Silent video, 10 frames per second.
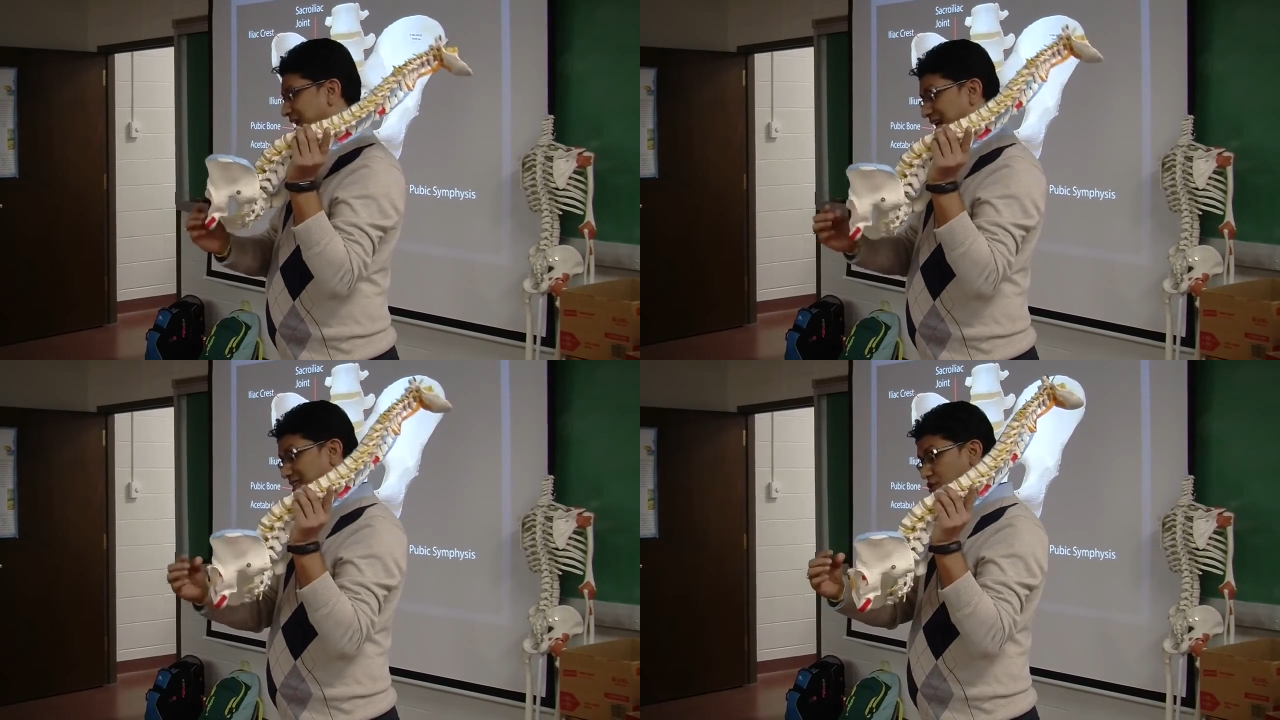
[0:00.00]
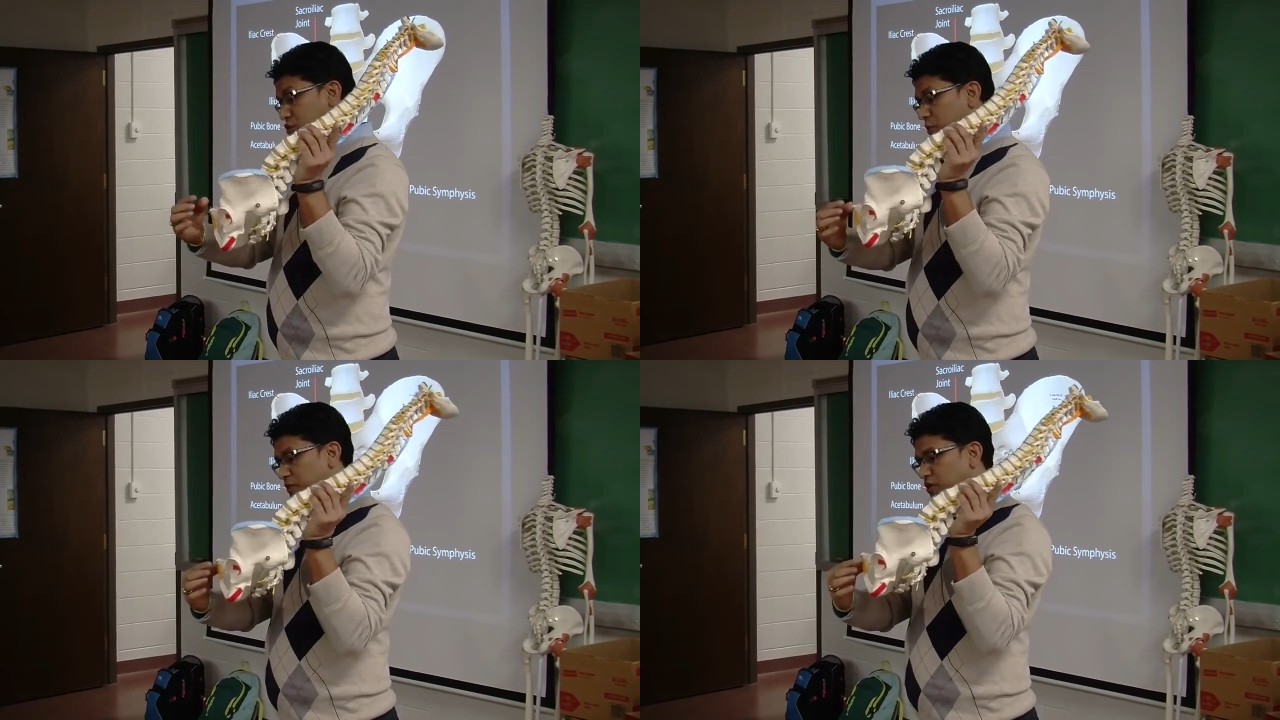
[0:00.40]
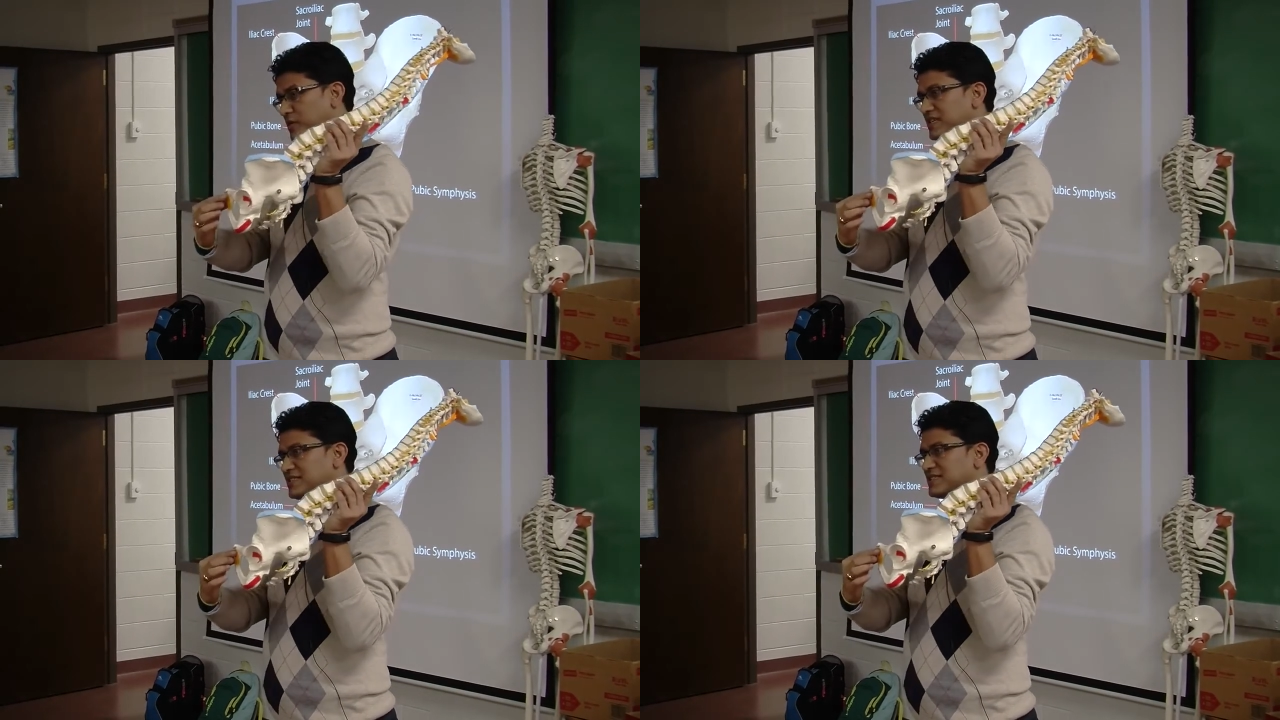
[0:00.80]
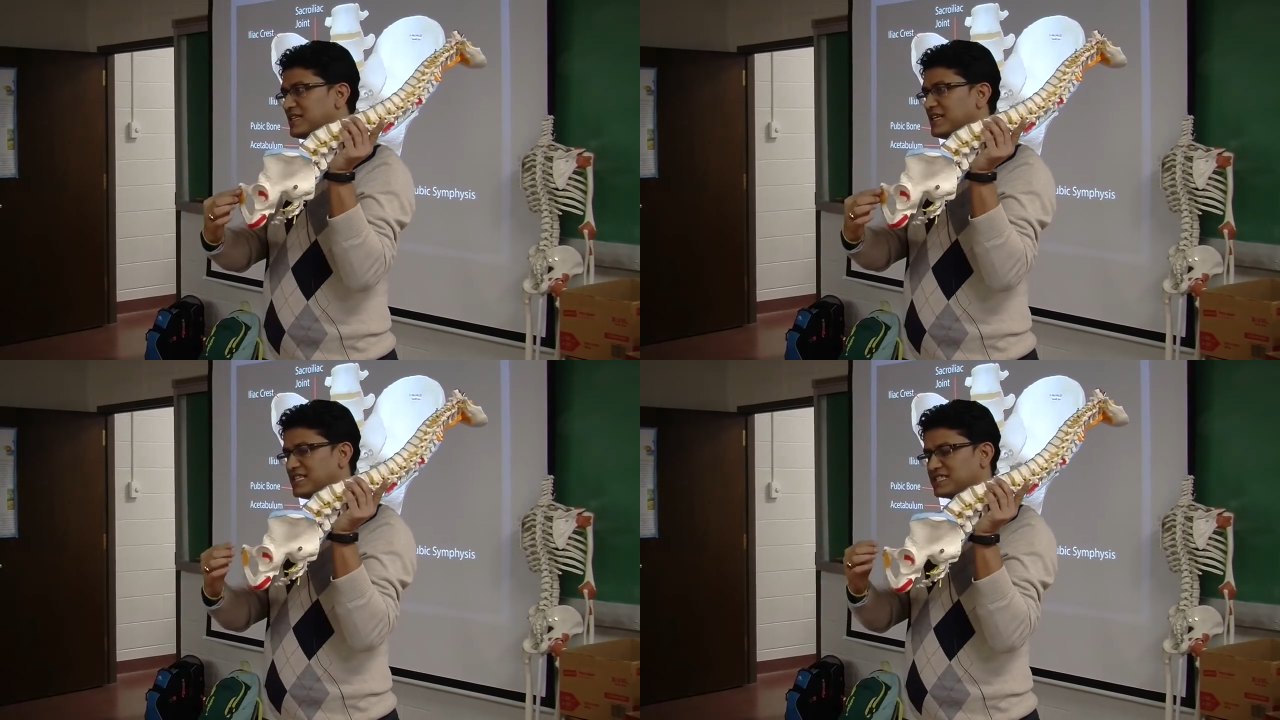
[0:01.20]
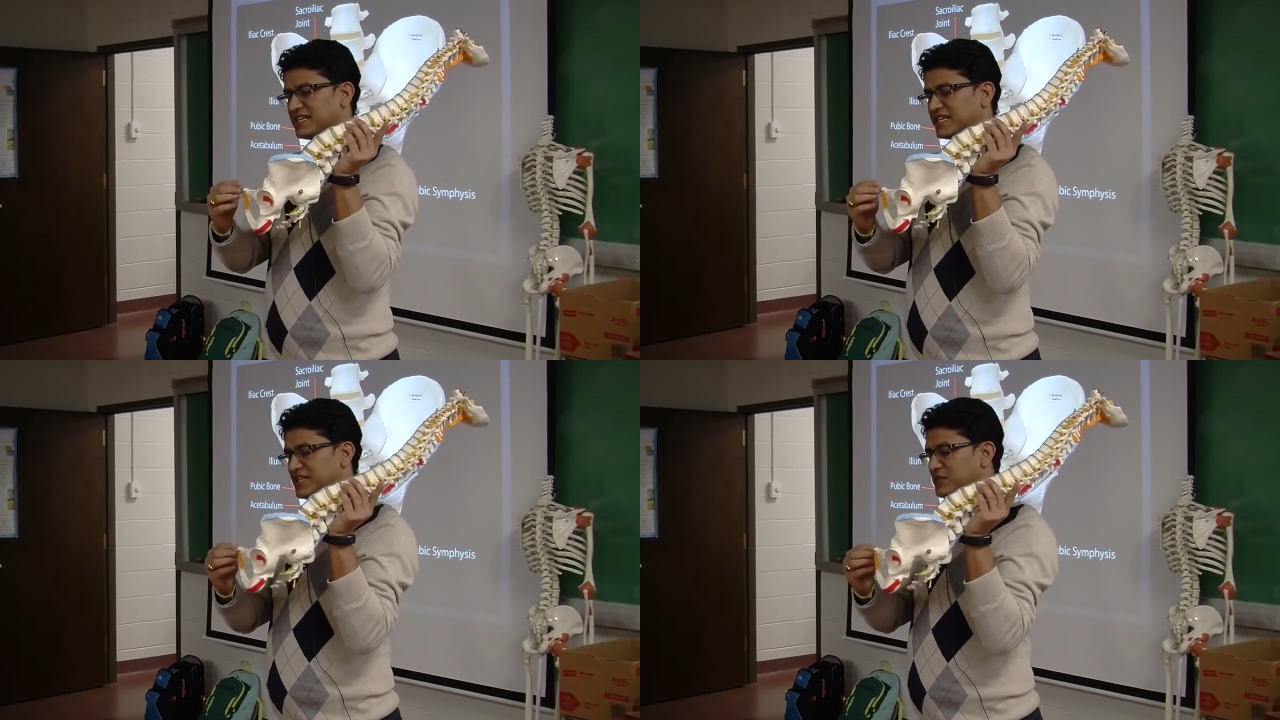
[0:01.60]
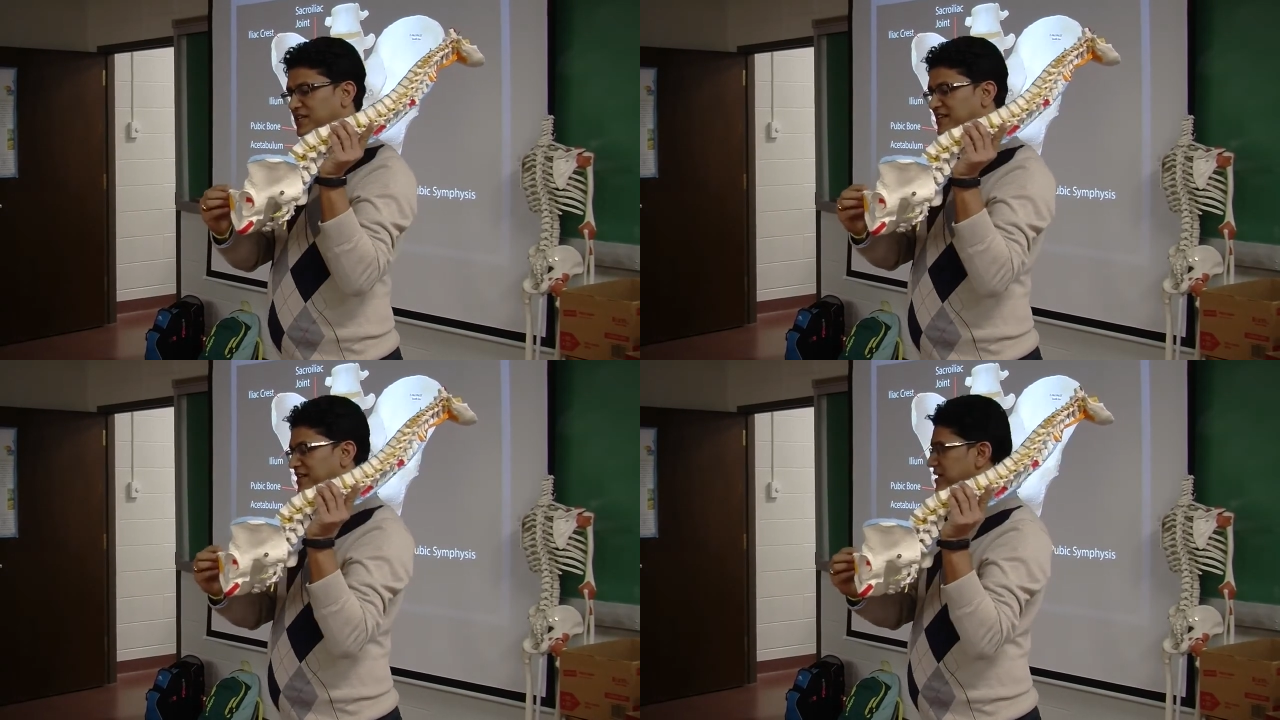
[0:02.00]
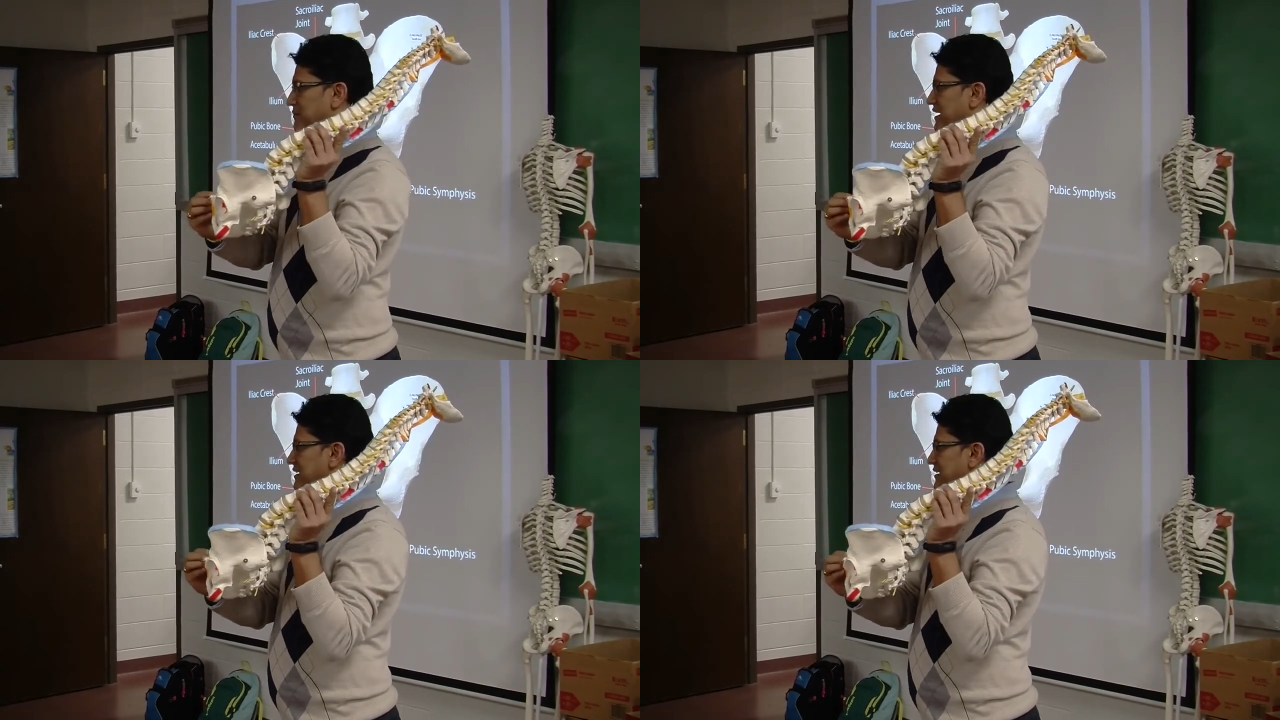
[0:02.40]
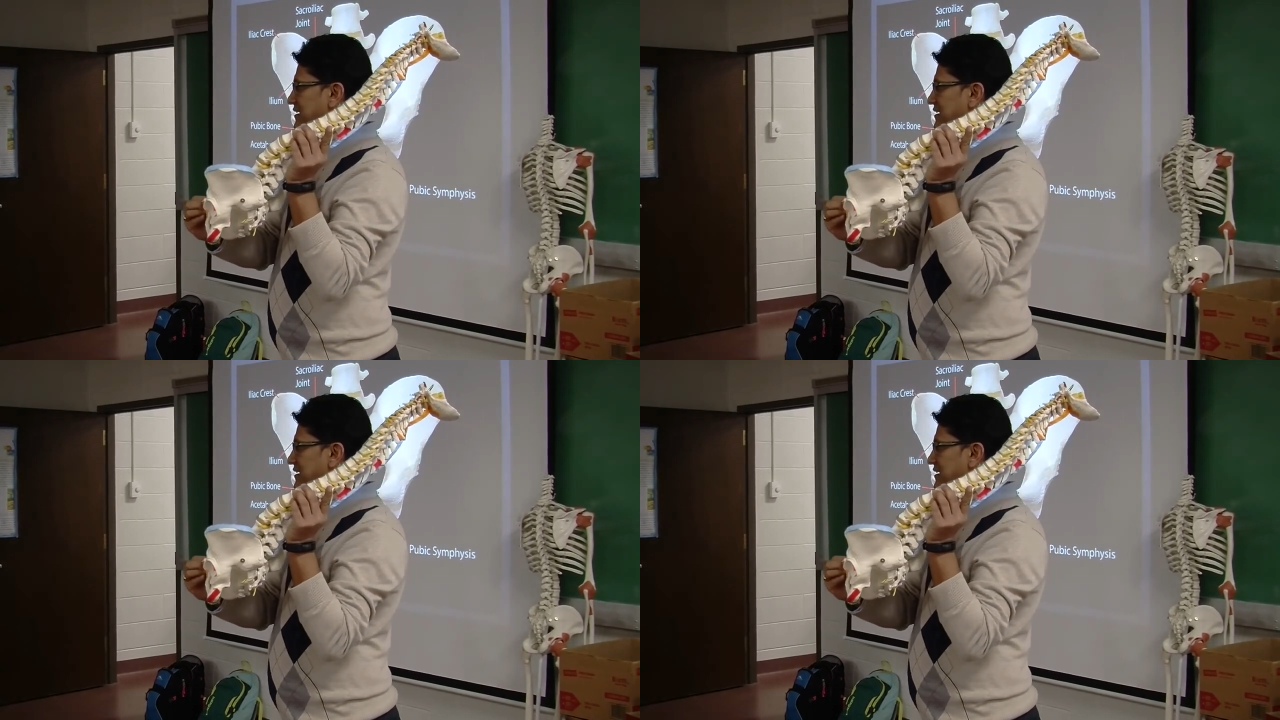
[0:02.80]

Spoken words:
And 2 pubis is connected together here by